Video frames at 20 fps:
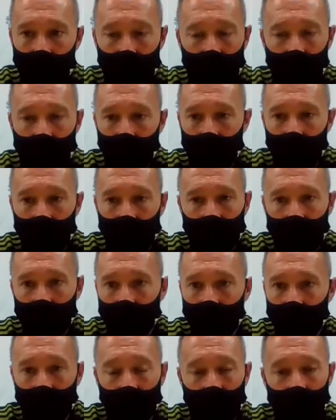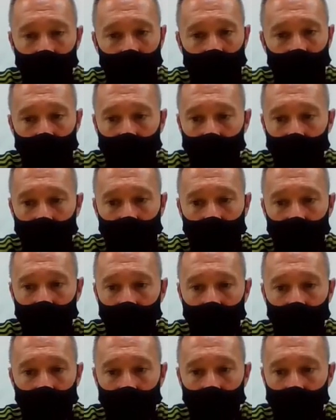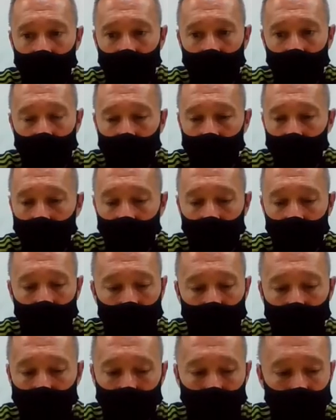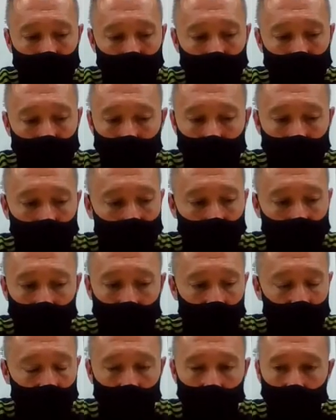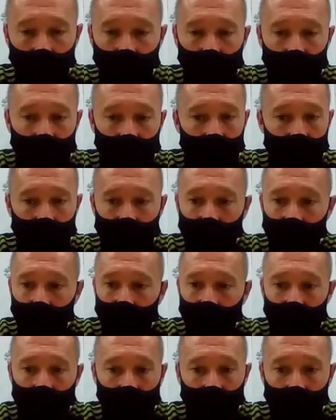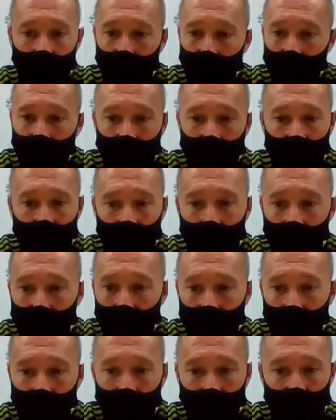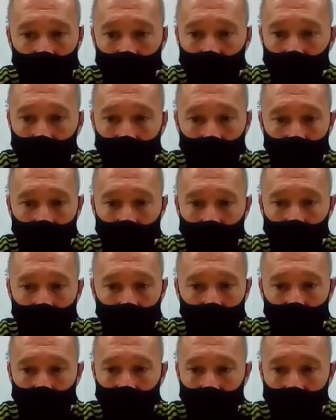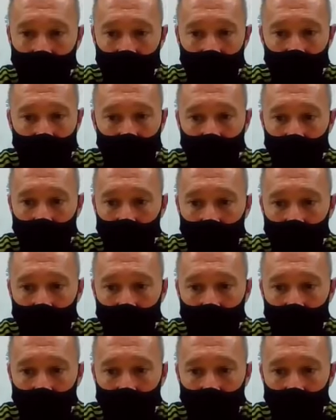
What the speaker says: No, I didn't sense any of that. I think the group was locked in. Obviously, we had a great first half.